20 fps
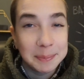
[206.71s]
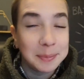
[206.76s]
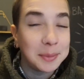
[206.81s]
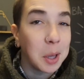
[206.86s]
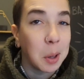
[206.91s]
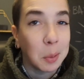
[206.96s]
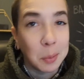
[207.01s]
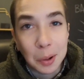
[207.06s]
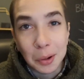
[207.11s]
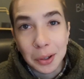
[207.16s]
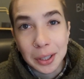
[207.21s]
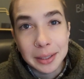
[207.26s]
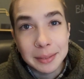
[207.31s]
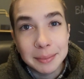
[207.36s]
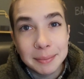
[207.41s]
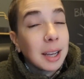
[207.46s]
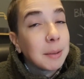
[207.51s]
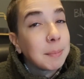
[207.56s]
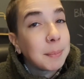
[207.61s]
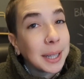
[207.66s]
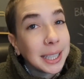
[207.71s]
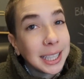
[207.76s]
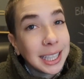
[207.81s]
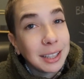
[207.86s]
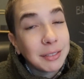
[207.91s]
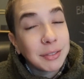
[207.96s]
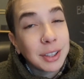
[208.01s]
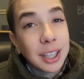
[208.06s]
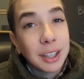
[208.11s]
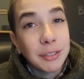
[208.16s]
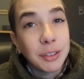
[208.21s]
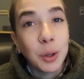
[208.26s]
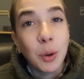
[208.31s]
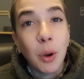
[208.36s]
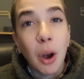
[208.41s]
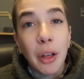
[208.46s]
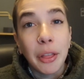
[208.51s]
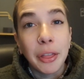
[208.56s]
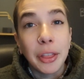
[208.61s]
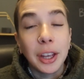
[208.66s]
Don't worry. But even if you
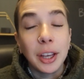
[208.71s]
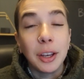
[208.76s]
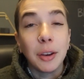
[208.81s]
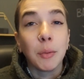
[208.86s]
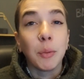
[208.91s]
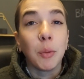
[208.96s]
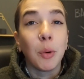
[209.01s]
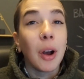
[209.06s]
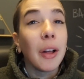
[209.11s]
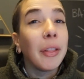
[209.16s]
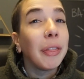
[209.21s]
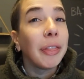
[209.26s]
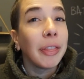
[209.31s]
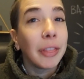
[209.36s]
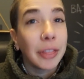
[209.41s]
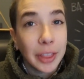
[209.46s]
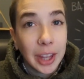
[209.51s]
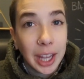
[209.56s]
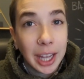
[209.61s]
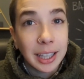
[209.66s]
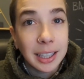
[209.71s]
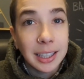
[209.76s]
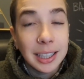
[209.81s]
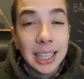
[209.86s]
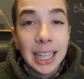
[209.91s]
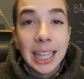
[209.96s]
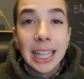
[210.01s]
can't think of one thing,